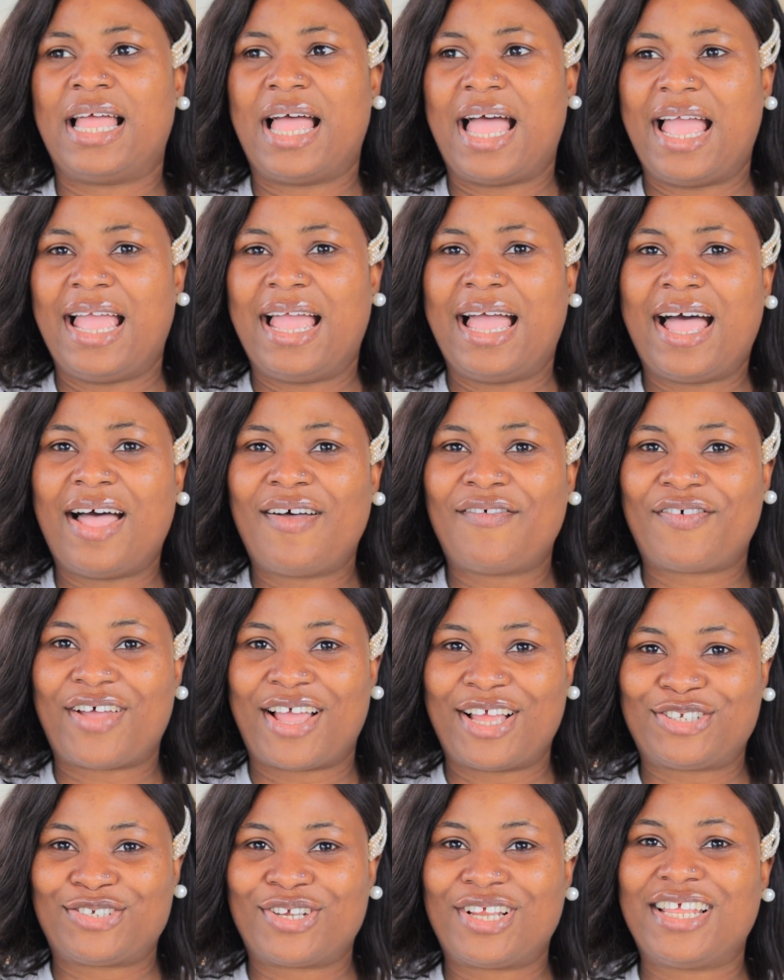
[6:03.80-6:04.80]
I
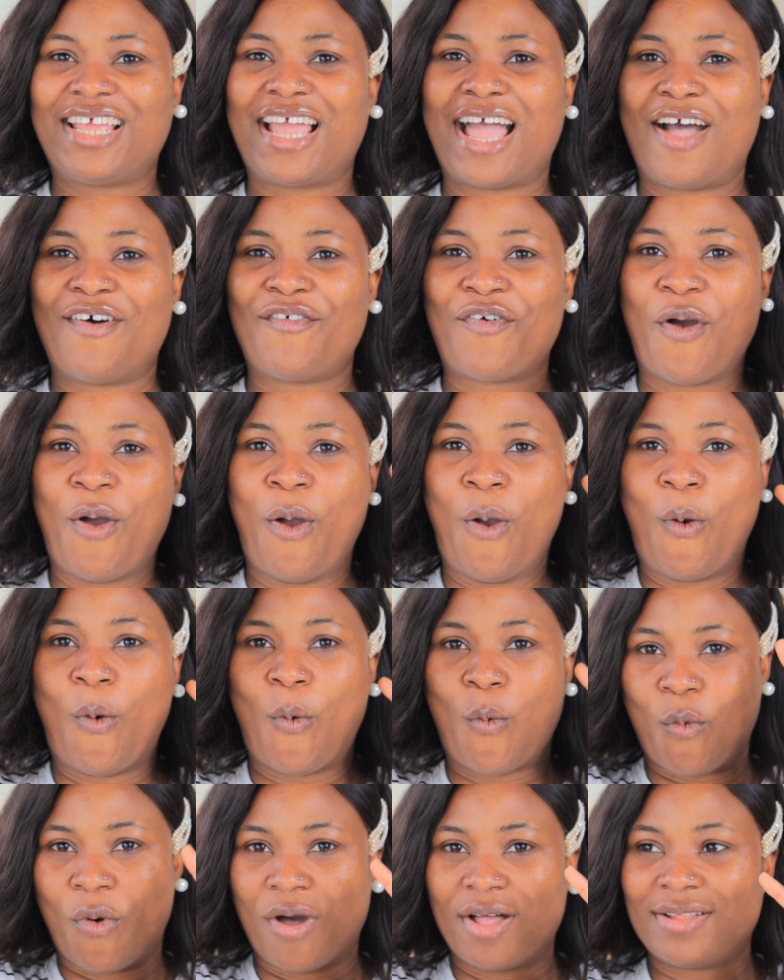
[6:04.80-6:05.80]
actually have
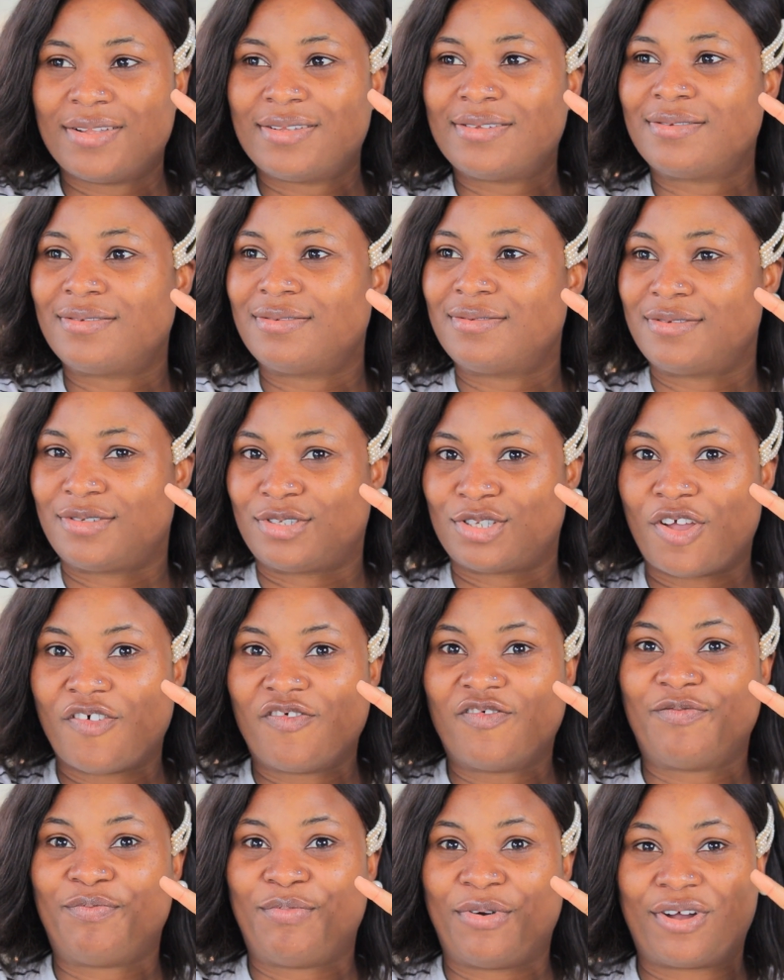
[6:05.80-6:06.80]
one
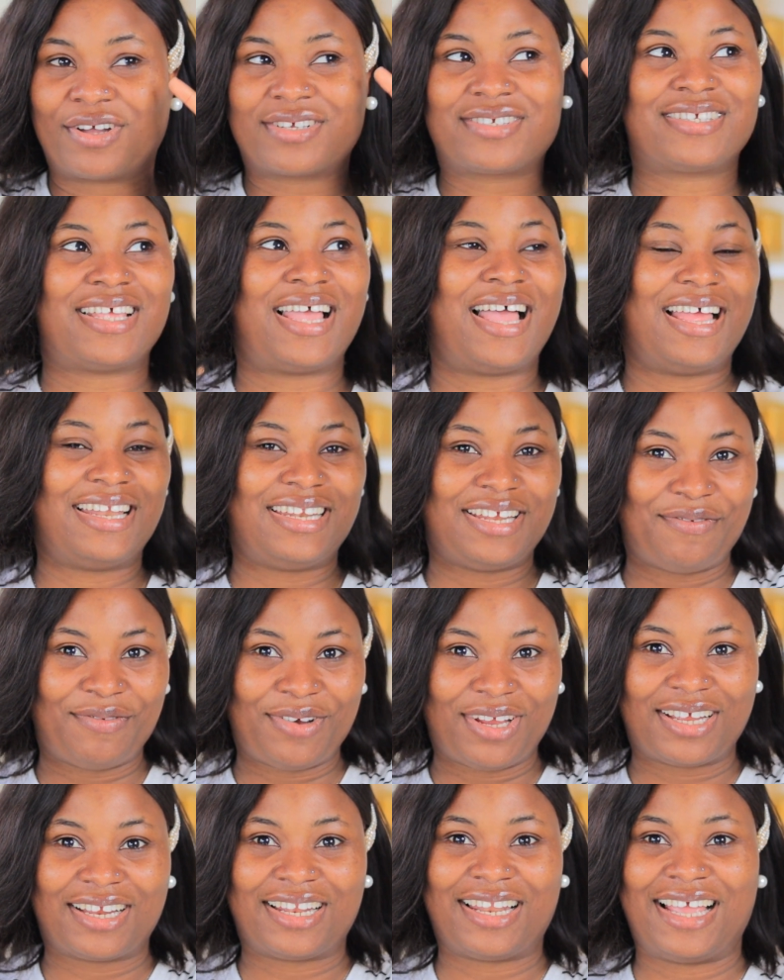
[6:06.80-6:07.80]
softbox and a
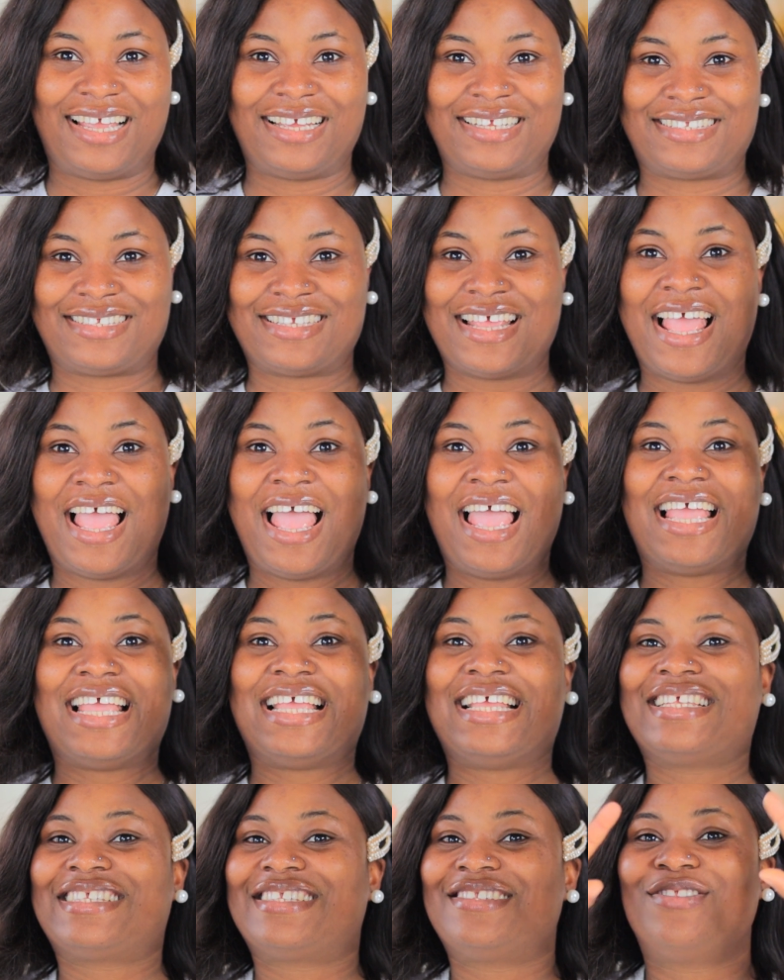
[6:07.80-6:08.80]
ring light.
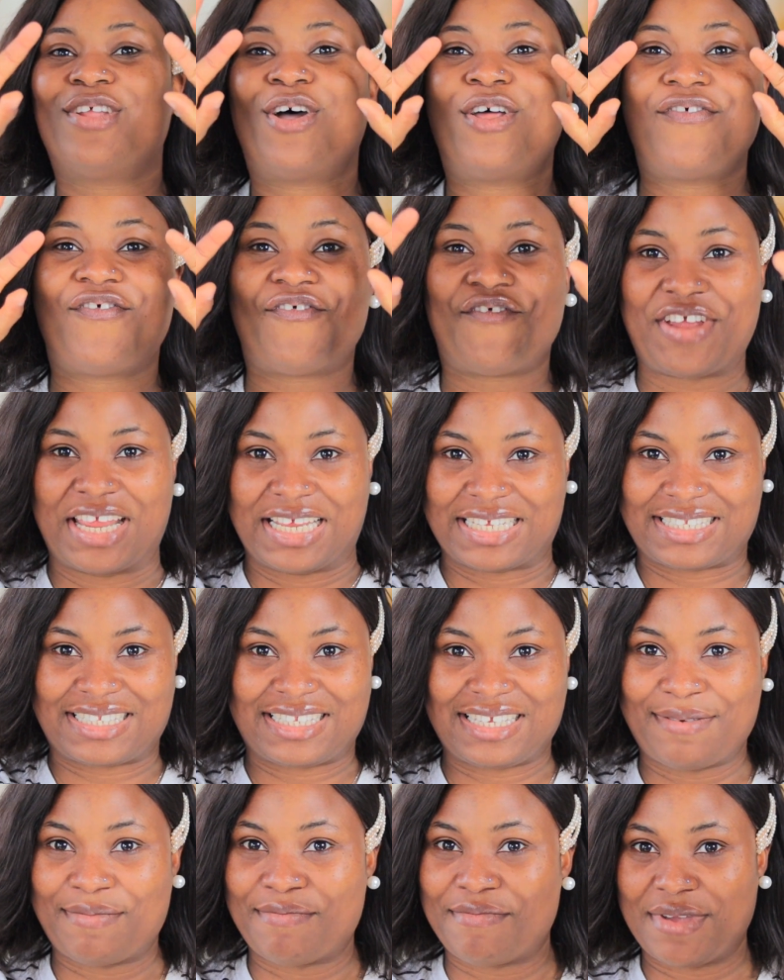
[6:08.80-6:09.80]
It's not
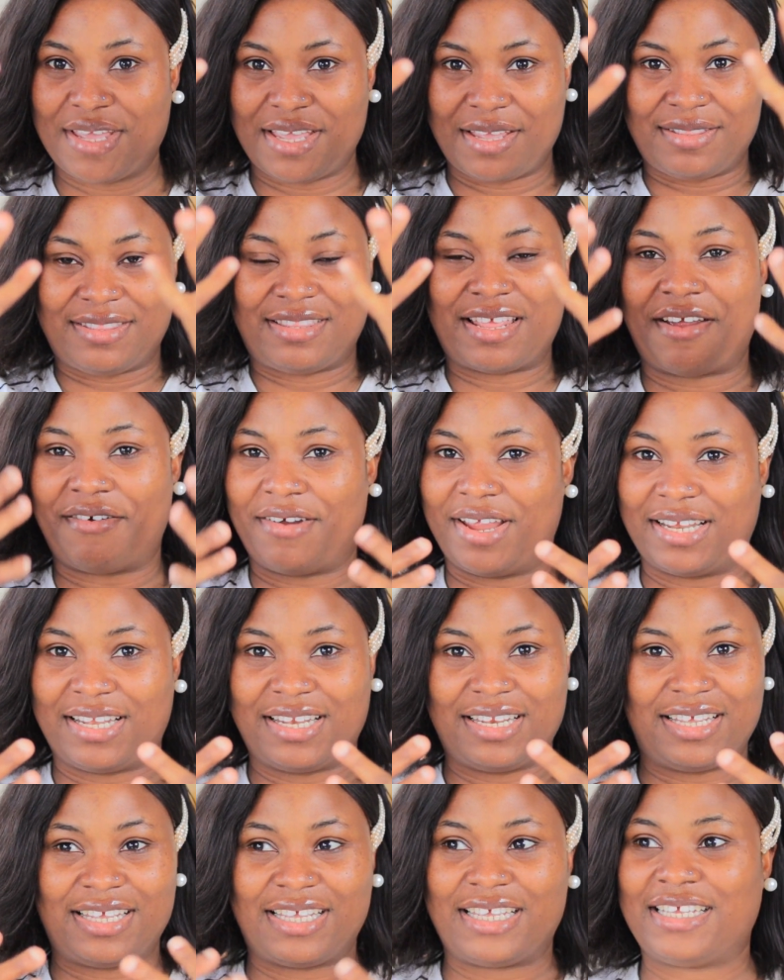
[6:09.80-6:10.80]
facing me
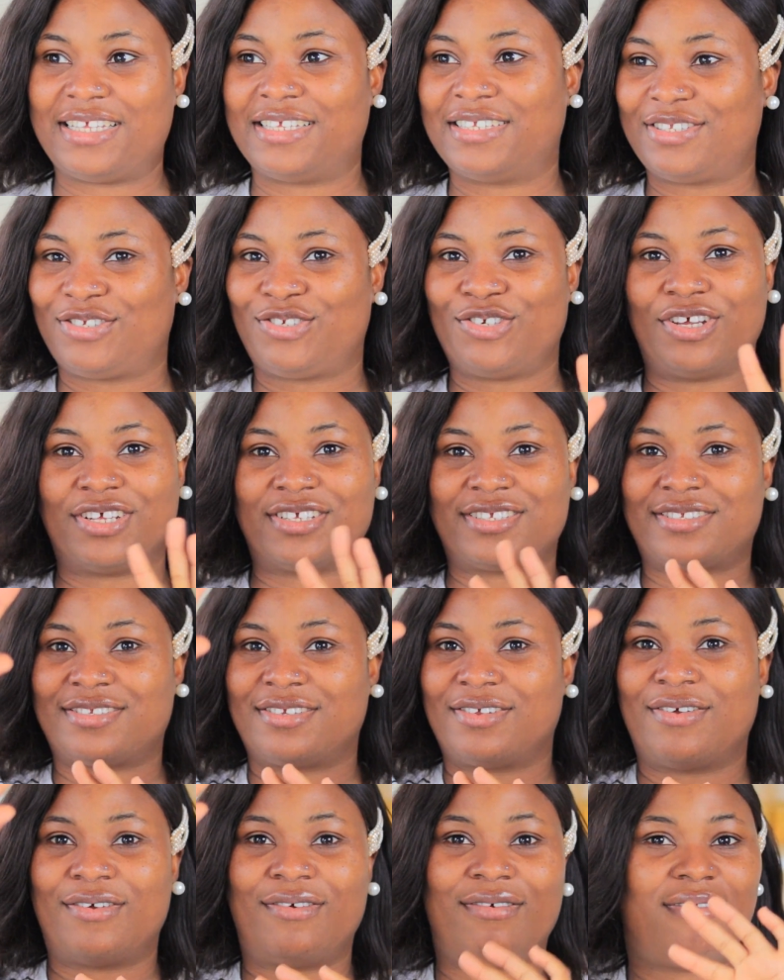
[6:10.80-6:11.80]
directly, it's
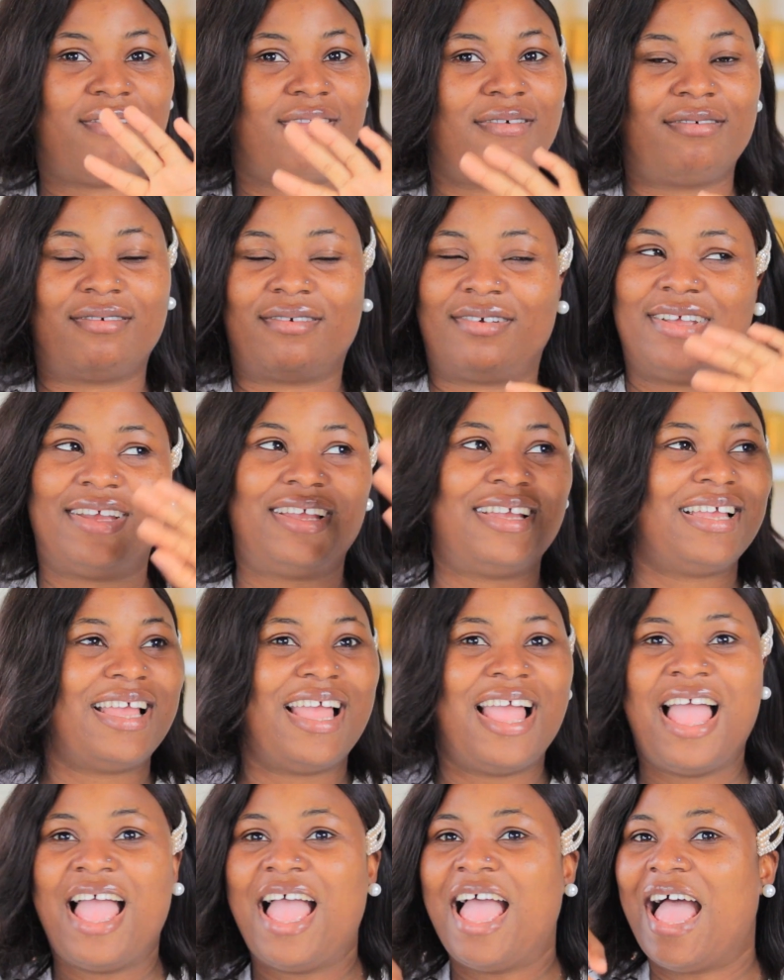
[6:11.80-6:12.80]
just
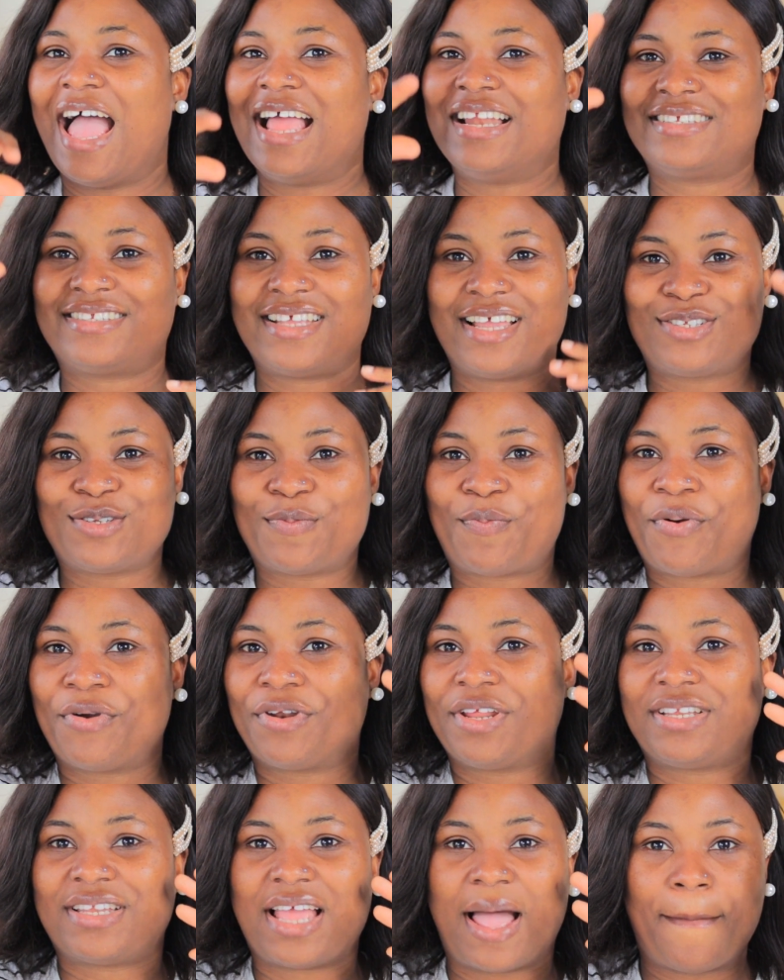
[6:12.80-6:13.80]
I decided to
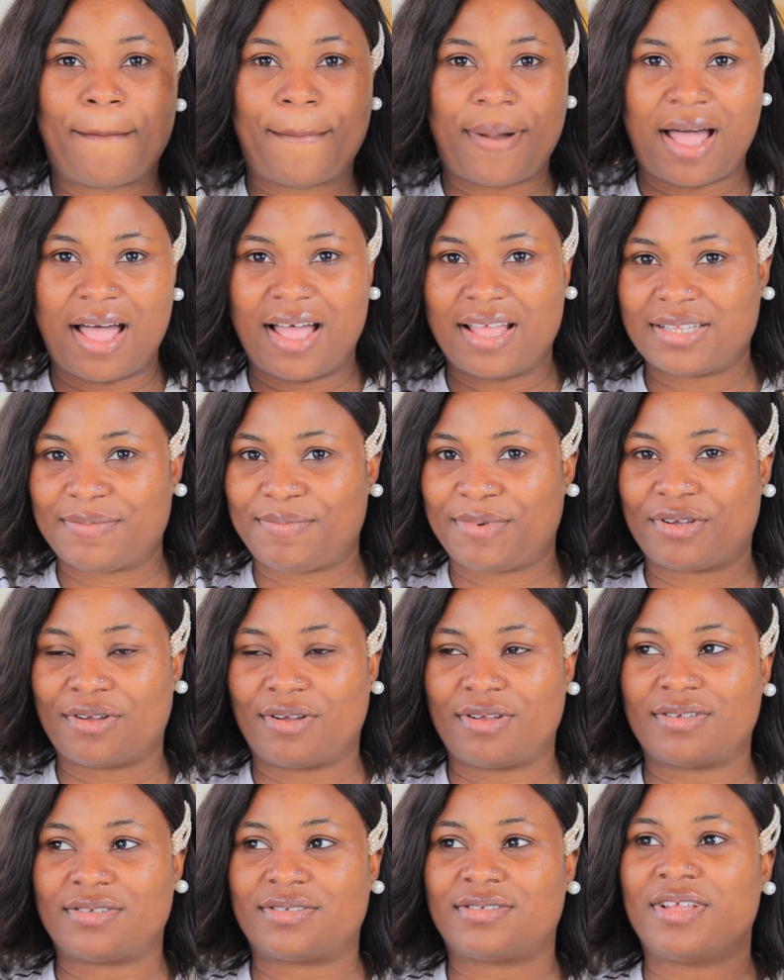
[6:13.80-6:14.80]
put it apart
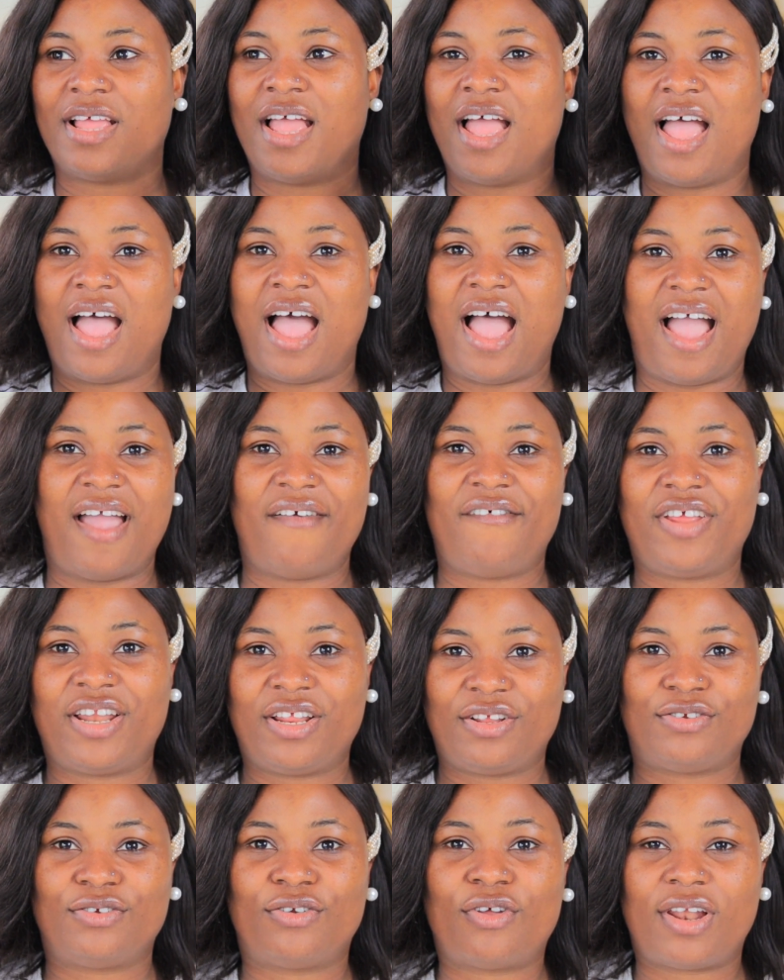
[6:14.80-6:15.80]
because I
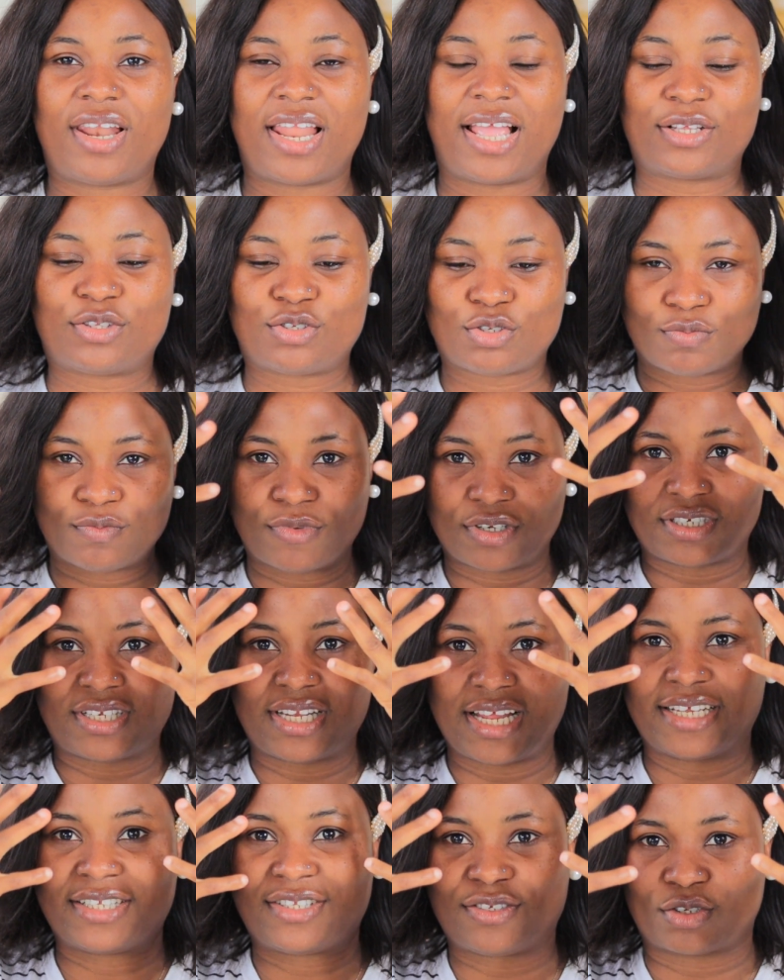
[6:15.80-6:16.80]
really do not like too much
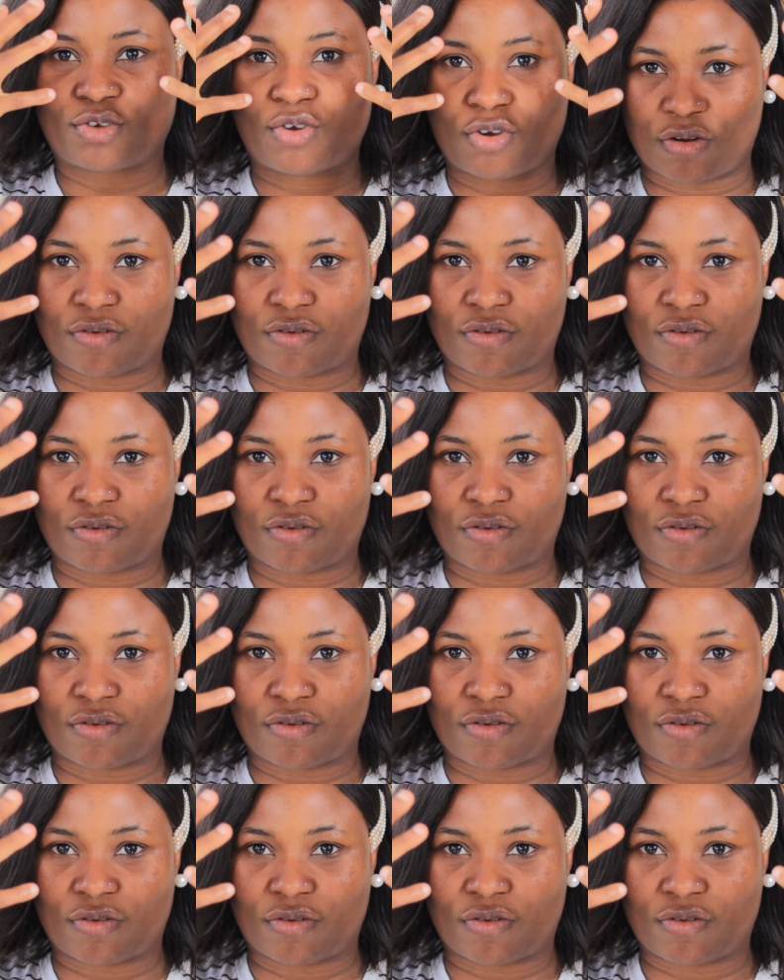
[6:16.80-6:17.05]
light